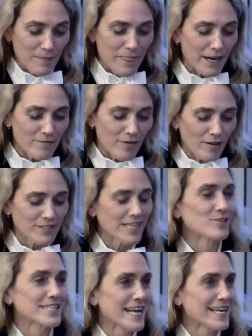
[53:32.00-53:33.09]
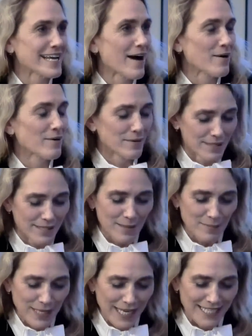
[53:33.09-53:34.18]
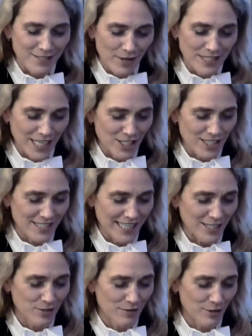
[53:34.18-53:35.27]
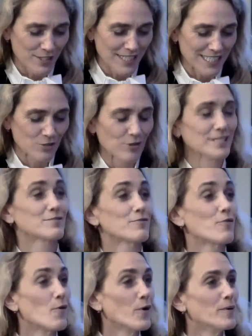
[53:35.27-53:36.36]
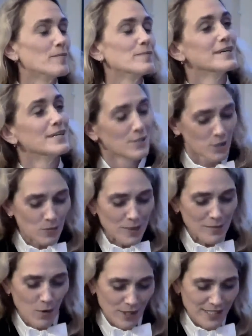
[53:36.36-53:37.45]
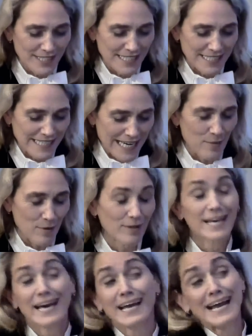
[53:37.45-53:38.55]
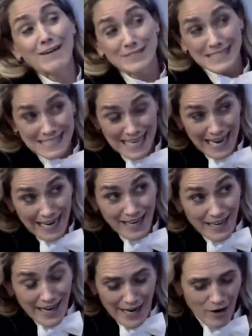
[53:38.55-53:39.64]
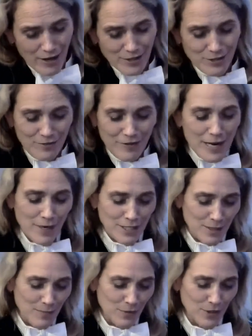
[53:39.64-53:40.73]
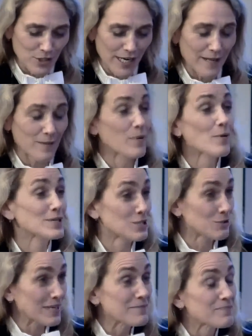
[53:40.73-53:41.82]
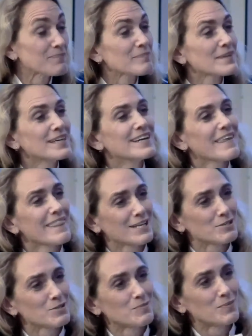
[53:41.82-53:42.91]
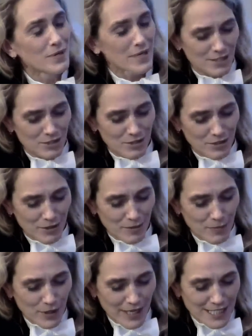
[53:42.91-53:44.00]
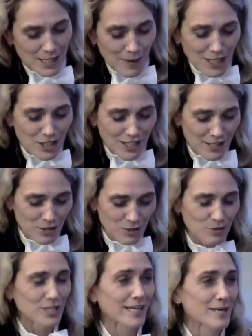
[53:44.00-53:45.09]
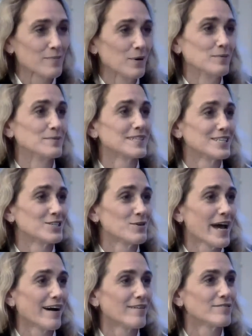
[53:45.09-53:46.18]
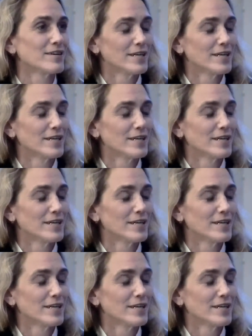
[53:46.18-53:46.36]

that involves understanding how complex organizations like universities transform to be more sustainable. And I have to say, I also very much appreciated the poetry that you put into your book, especially the two Shelley poems that you have,